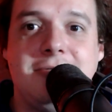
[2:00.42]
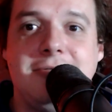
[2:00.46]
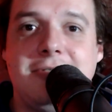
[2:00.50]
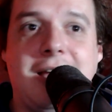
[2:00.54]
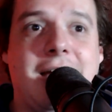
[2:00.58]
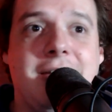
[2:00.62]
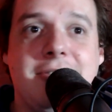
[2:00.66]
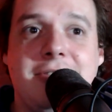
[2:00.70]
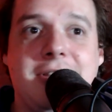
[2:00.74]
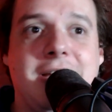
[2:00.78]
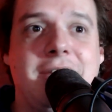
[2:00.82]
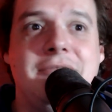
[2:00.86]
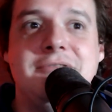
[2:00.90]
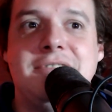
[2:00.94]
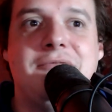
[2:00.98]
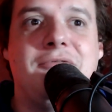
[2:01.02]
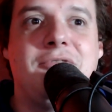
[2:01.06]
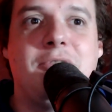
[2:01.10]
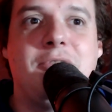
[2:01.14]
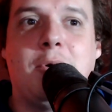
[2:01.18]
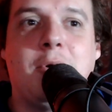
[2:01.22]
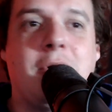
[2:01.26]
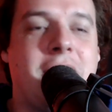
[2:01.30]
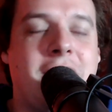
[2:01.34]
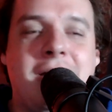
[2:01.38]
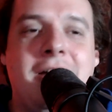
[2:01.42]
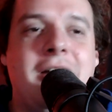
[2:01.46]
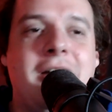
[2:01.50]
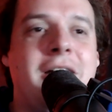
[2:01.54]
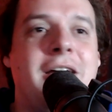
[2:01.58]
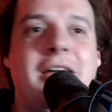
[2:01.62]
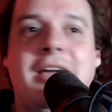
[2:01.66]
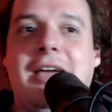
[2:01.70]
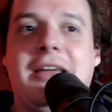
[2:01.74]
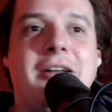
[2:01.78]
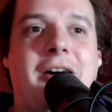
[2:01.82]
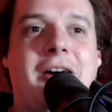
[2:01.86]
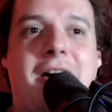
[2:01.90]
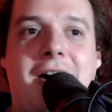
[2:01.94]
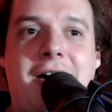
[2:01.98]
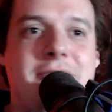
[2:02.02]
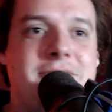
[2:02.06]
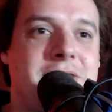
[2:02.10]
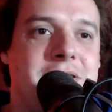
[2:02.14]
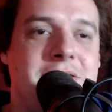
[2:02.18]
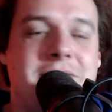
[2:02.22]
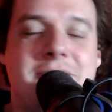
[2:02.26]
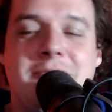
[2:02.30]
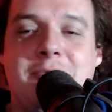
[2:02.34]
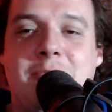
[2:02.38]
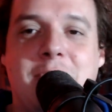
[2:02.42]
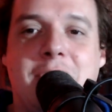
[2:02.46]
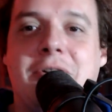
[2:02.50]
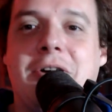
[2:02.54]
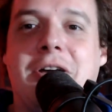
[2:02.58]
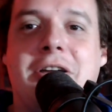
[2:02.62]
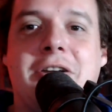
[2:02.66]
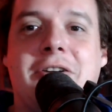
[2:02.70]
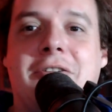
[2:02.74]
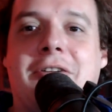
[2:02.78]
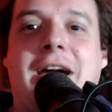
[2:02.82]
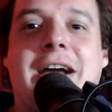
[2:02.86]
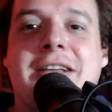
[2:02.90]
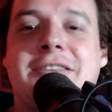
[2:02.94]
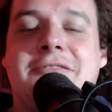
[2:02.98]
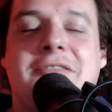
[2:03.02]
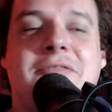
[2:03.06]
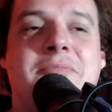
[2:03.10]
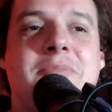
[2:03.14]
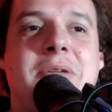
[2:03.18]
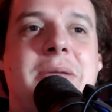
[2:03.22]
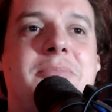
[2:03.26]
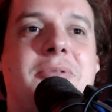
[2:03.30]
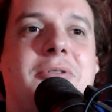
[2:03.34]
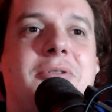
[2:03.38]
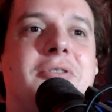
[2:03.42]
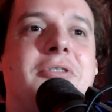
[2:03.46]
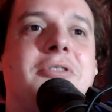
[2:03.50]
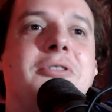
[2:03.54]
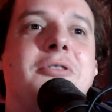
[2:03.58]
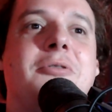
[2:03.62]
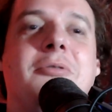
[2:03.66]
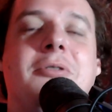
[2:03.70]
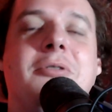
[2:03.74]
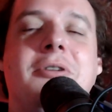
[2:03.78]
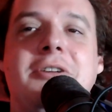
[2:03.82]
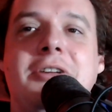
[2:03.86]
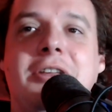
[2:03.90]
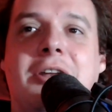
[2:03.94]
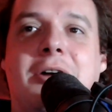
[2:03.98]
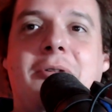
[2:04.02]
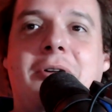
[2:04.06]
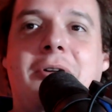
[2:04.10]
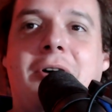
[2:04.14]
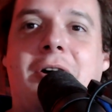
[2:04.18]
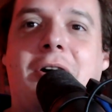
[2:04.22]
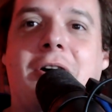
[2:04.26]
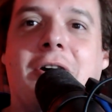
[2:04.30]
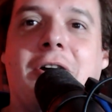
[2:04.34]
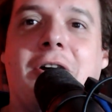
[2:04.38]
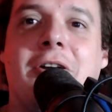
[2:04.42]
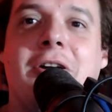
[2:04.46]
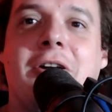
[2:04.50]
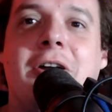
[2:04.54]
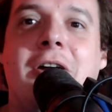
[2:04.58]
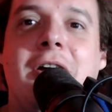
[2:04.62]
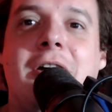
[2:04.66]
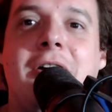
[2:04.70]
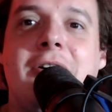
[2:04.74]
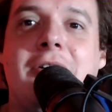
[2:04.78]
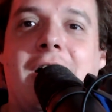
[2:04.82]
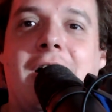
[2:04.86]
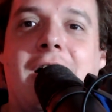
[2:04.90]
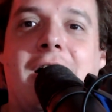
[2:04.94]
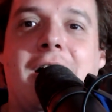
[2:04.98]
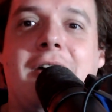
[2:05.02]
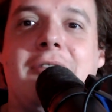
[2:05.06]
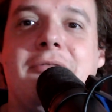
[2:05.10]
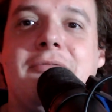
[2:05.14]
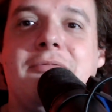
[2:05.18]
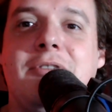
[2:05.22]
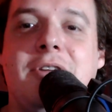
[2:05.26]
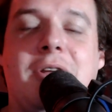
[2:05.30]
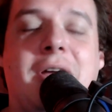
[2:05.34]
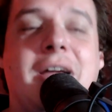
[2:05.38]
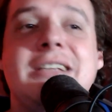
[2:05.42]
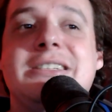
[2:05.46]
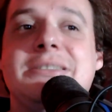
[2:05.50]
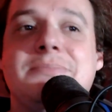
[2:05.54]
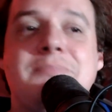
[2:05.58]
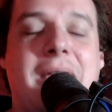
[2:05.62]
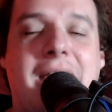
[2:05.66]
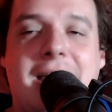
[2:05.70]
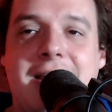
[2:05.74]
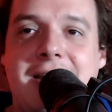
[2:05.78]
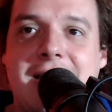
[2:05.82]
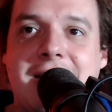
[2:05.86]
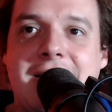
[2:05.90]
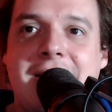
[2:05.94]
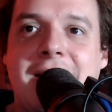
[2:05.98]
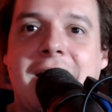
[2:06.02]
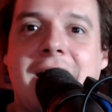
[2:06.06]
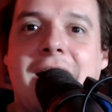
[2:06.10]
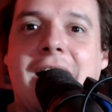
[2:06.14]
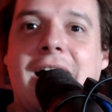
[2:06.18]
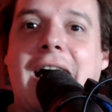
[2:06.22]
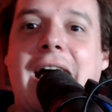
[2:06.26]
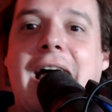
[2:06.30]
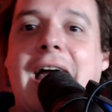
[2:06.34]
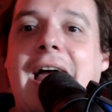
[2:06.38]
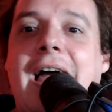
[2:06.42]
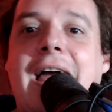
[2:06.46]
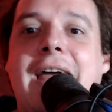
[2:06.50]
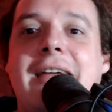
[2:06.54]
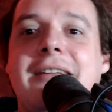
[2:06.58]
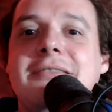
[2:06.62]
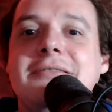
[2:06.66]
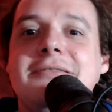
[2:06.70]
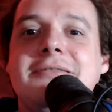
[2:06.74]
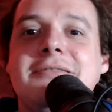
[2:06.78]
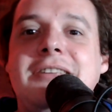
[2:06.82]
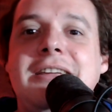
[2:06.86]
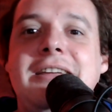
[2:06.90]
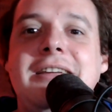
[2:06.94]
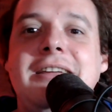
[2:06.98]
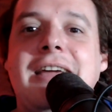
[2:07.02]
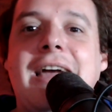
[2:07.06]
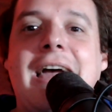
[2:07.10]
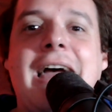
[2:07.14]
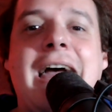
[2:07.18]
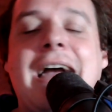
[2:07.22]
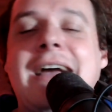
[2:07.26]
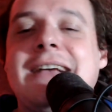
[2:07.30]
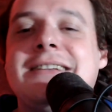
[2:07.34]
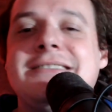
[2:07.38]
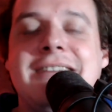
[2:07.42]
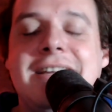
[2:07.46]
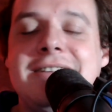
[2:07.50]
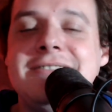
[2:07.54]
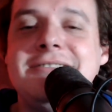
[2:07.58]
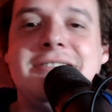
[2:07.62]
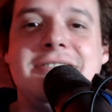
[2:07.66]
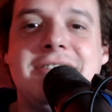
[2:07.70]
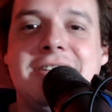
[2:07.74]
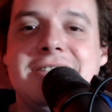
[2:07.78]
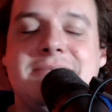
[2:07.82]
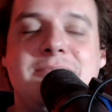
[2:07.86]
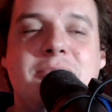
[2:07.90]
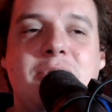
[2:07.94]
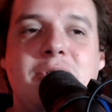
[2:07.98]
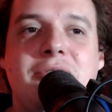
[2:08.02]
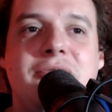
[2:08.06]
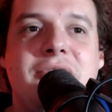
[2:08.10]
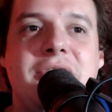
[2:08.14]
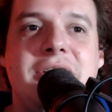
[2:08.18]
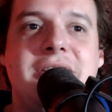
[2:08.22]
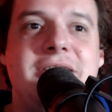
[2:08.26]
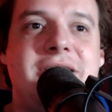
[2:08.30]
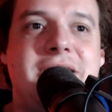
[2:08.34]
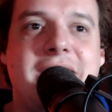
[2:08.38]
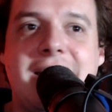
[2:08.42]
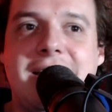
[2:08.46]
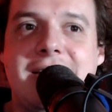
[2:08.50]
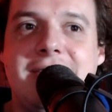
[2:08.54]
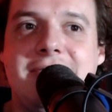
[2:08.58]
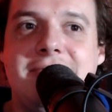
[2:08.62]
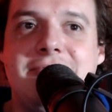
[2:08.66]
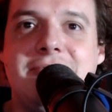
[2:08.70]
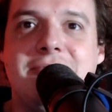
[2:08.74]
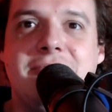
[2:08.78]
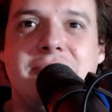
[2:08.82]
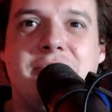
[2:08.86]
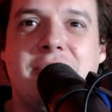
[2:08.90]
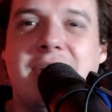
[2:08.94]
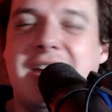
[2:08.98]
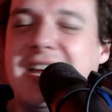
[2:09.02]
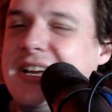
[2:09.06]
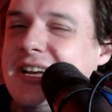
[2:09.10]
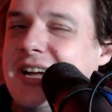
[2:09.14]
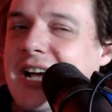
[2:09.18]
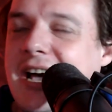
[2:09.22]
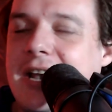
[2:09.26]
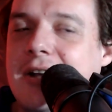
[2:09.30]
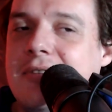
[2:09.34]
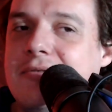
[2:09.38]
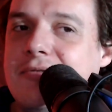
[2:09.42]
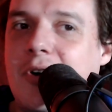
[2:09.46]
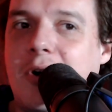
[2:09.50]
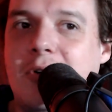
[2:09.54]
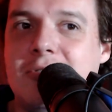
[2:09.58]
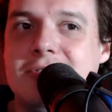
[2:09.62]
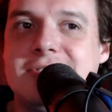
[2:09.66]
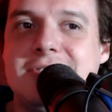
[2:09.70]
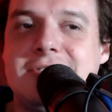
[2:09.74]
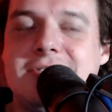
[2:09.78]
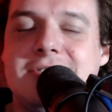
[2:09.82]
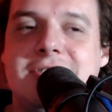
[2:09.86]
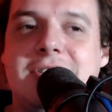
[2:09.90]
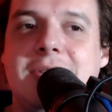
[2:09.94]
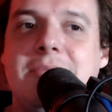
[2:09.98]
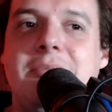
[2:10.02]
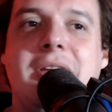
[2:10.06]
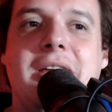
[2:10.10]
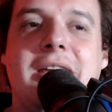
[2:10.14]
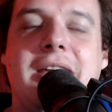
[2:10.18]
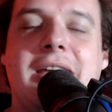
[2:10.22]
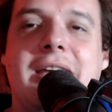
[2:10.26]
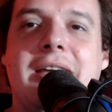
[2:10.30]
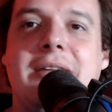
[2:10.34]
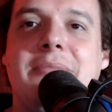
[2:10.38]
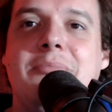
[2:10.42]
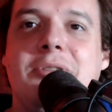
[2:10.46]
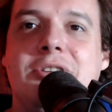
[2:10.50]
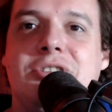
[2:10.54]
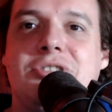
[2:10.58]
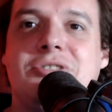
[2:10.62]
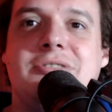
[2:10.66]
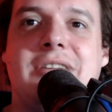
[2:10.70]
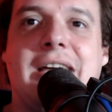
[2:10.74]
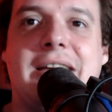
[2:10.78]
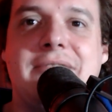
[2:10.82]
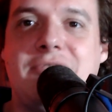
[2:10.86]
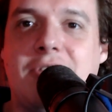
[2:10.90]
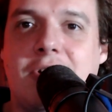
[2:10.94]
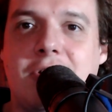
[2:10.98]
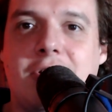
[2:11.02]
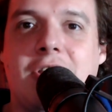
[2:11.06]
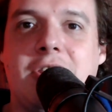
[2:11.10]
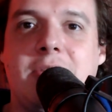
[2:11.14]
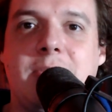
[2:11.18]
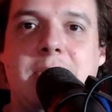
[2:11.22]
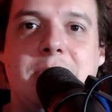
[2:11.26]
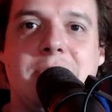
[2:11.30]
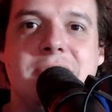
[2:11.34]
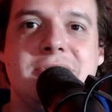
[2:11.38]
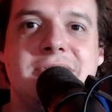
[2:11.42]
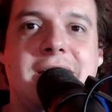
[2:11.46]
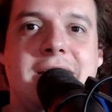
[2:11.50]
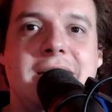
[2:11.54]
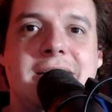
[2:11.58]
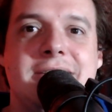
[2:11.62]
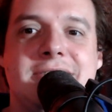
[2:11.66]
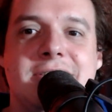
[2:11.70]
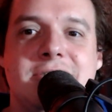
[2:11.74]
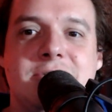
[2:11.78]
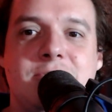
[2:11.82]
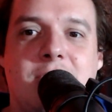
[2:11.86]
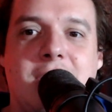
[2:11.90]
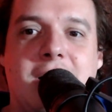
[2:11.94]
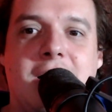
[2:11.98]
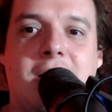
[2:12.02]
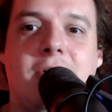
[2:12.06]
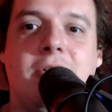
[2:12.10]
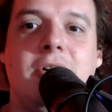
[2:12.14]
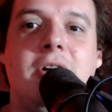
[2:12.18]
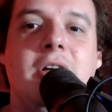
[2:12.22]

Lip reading: lives in Florida and often will interact with people who are Hispanic, the accents in this movie did ring kind of false to me, and which I've heard other people say this as well.